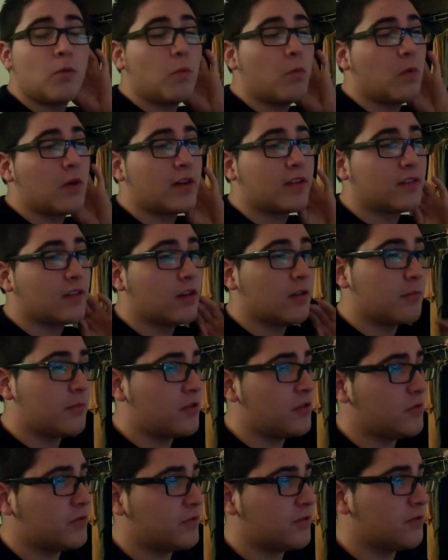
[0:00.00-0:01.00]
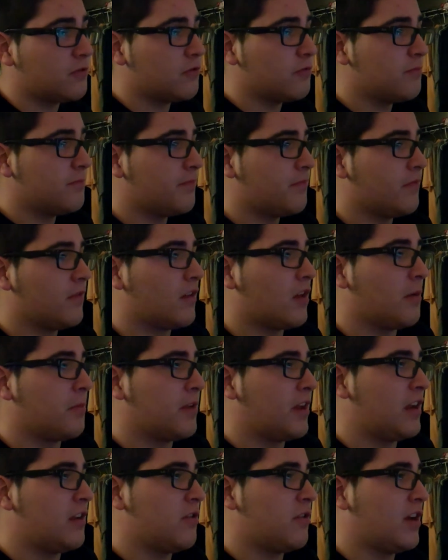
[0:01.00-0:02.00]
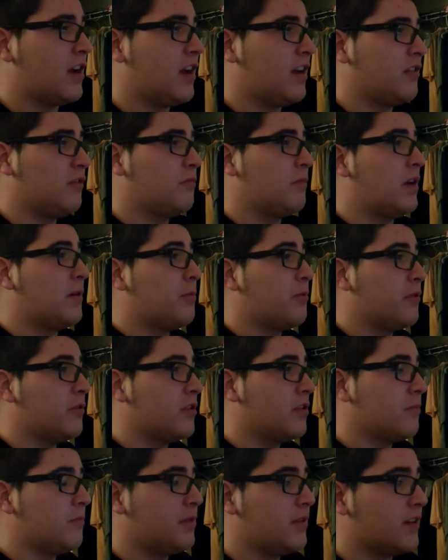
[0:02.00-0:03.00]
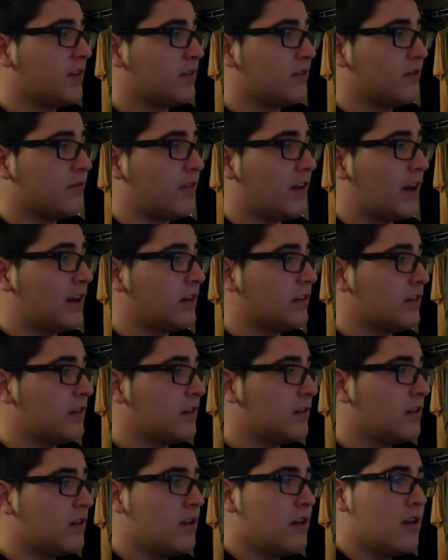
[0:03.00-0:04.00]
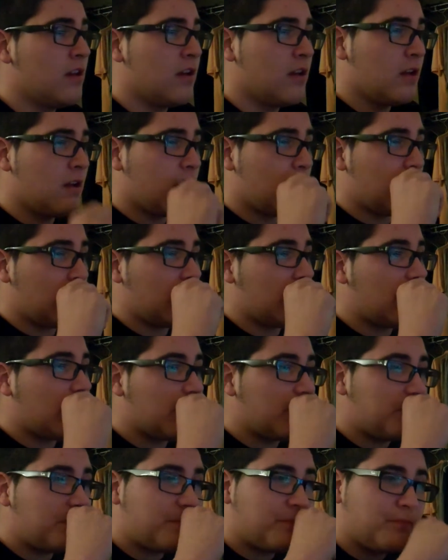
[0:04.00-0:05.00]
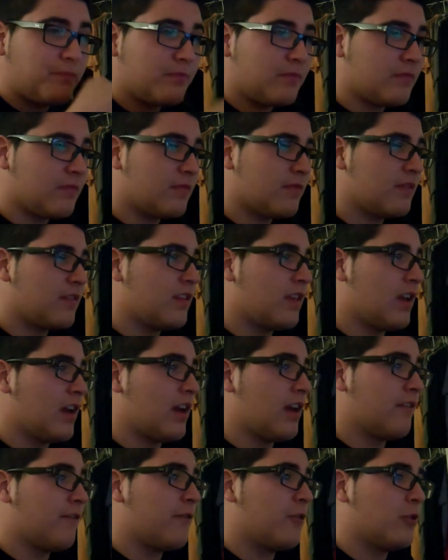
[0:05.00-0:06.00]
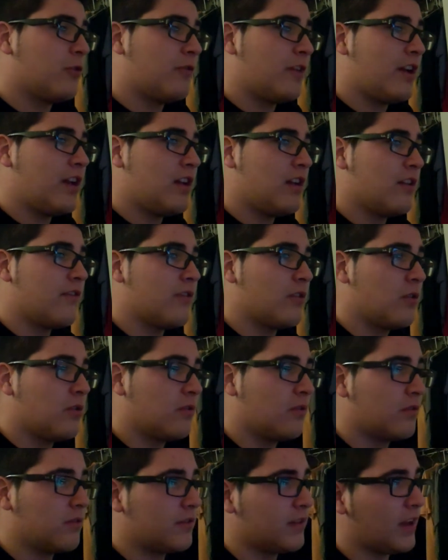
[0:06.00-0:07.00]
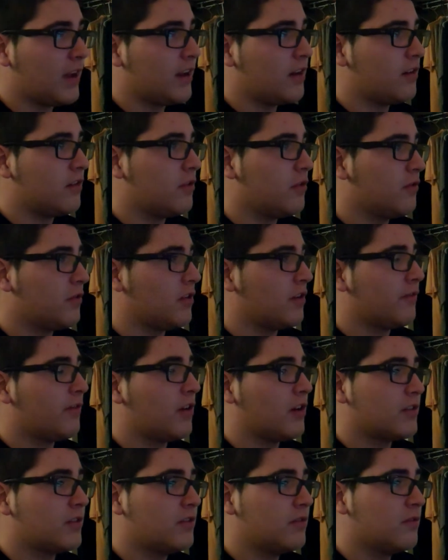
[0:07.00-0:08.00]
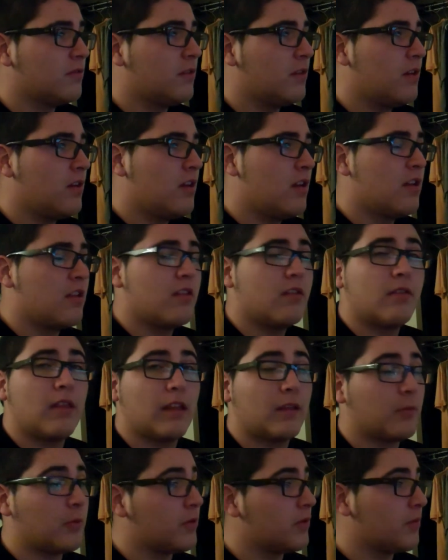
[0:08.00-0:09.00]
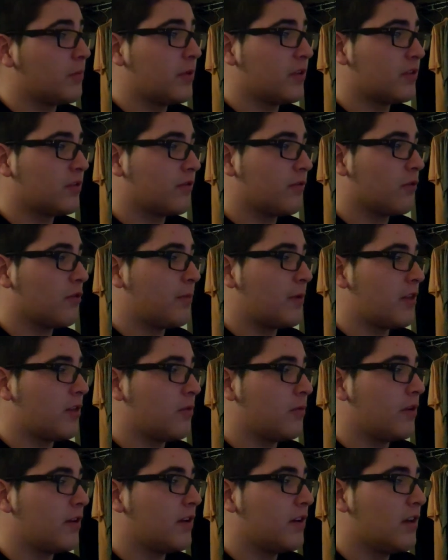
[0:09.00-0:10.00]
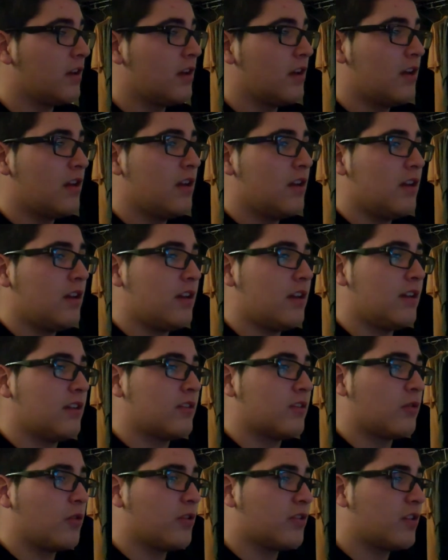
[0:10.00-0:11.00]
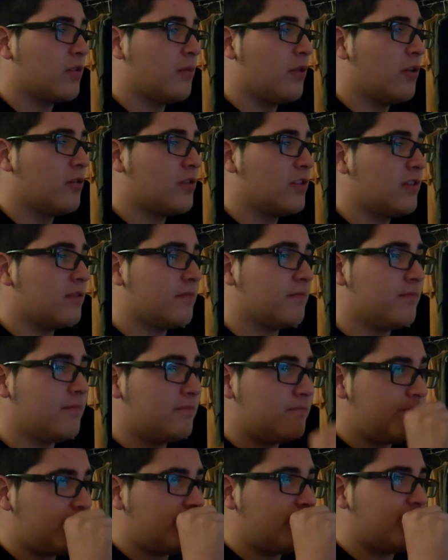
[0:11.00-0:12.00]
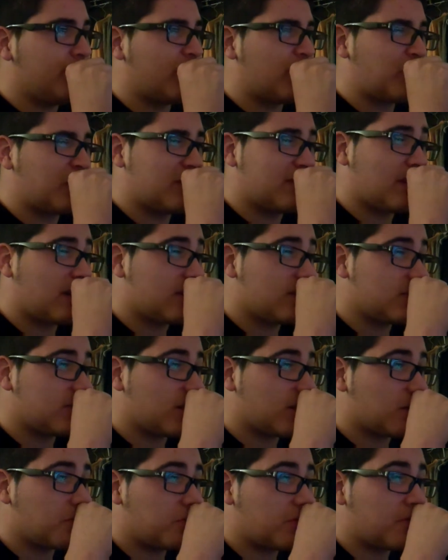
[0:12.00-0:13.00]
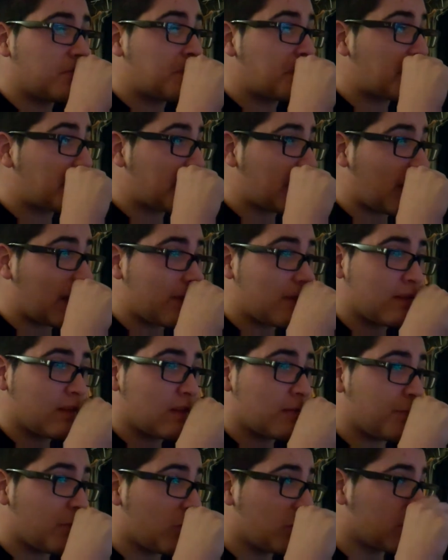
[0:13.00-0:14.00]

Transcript: What is up, YouTube? Coming at you guys with my prelim picks, finally. First fight of the night on UFC on Fox 2. That's what the picks are for, by the way. Is Chris Camozzi versus Dustin Jacoby. I think these